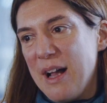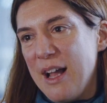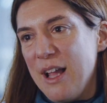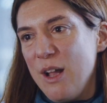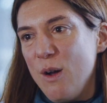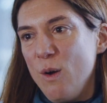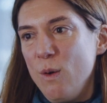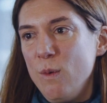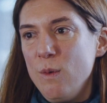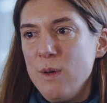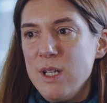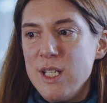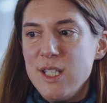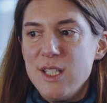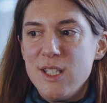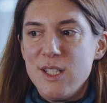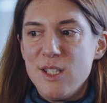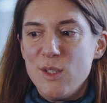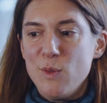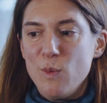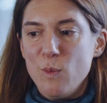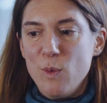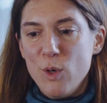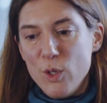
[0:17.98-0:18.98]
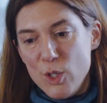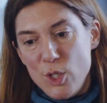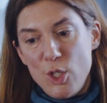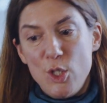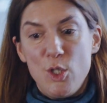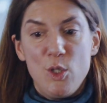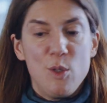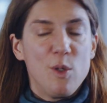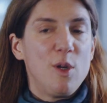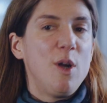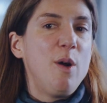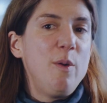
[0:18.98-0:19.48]
I always wanted
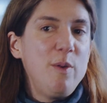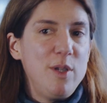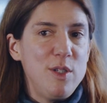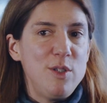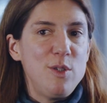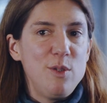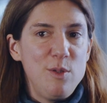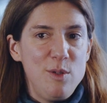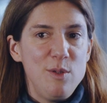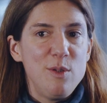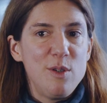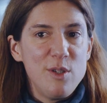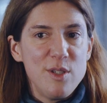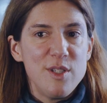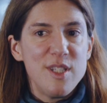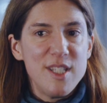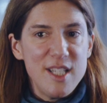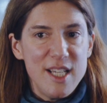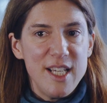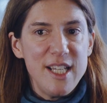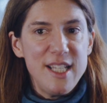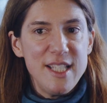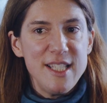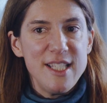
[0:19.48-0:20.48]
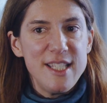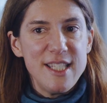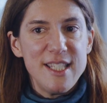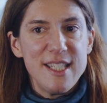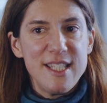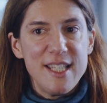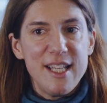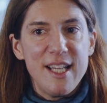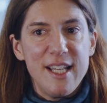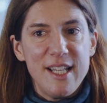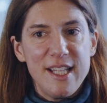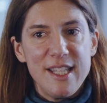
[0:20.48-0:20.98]
to go into neuroscience.